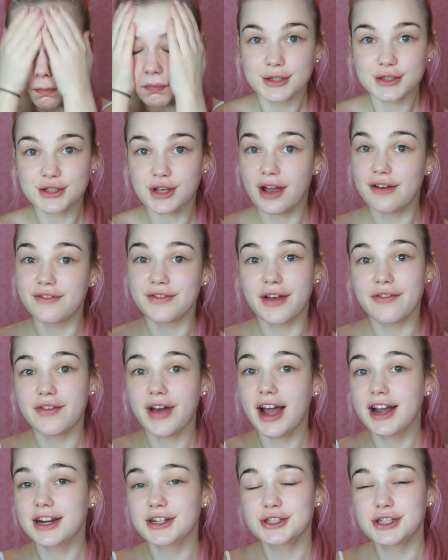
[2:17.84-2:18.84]
So I've never
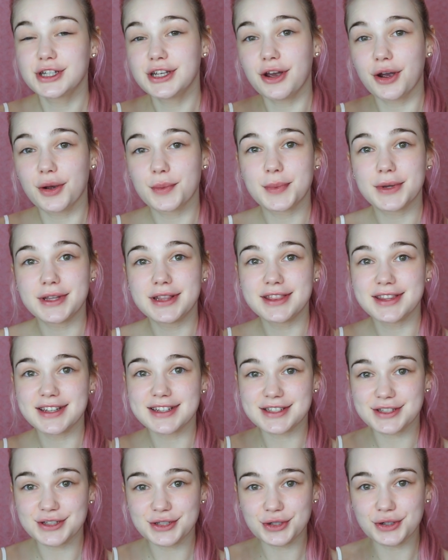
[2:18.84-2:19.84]
actually opened
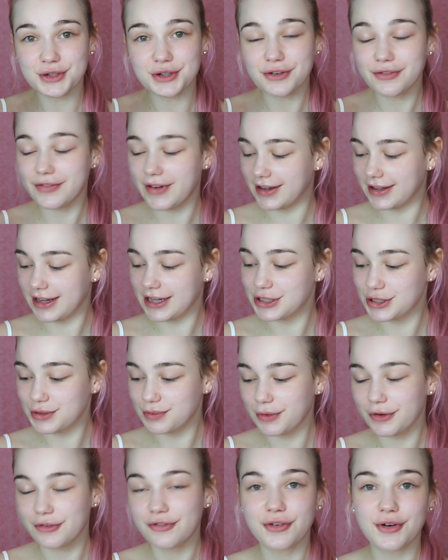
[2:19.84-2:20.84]
this new foundation
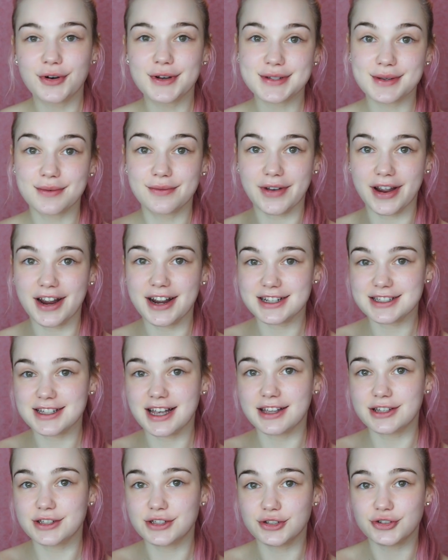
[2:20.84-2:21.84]
before, so I'm very
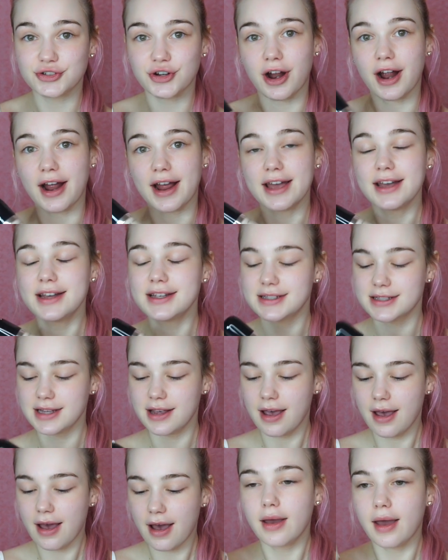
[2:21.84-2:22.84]
excited to try it.
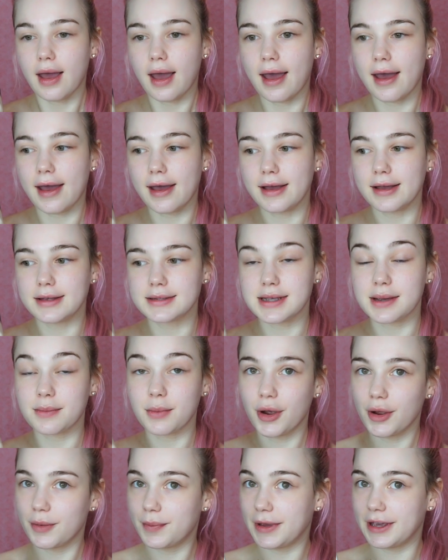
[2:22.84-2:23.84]
And I'm
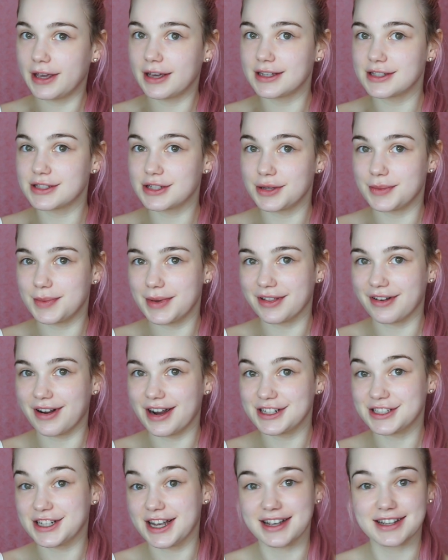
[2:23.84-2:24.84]
hoping it's going to be the
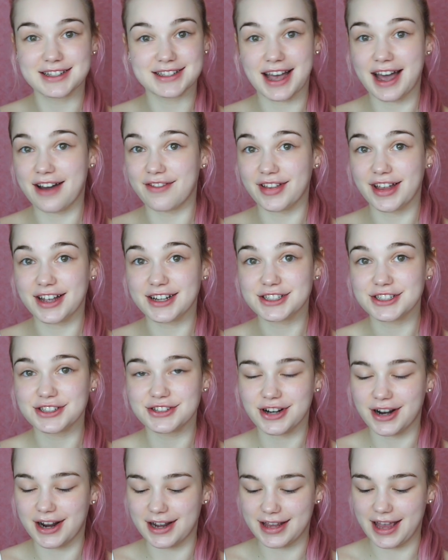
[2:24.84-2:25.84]
right shade because I haven't actually
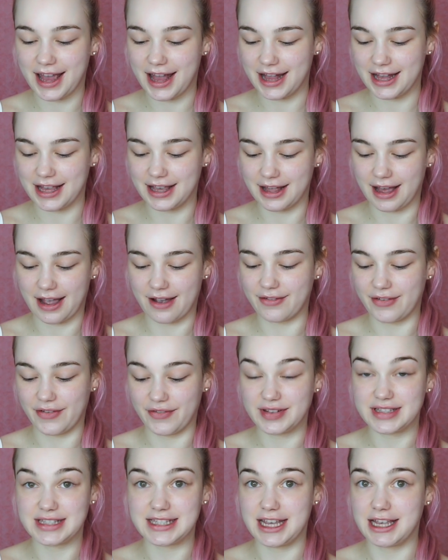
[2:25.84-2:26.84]
tried any. I haven't
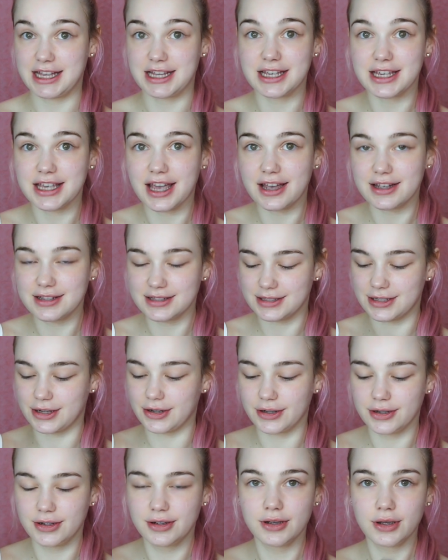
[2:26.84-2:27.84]
even seen it yet. So,
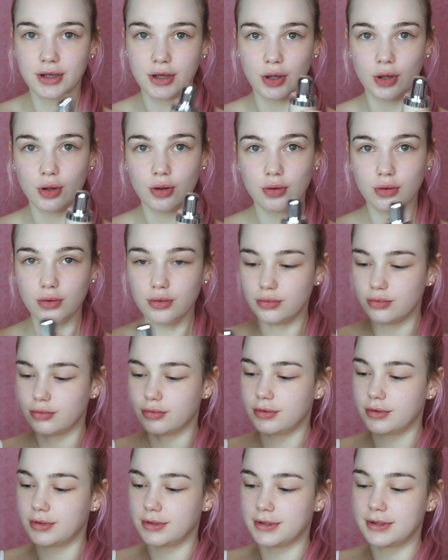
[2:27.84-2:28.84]
ooh,
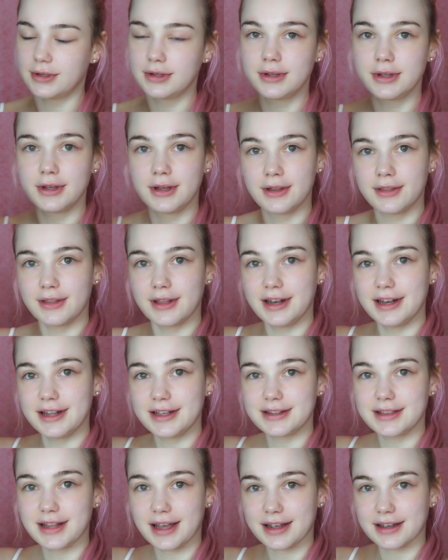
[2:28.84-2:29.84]
the
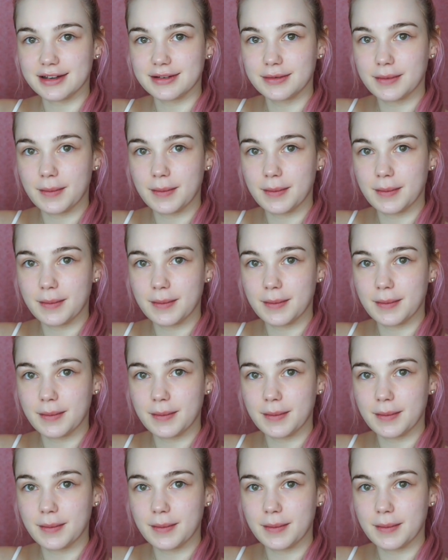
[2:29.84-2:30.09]
lid like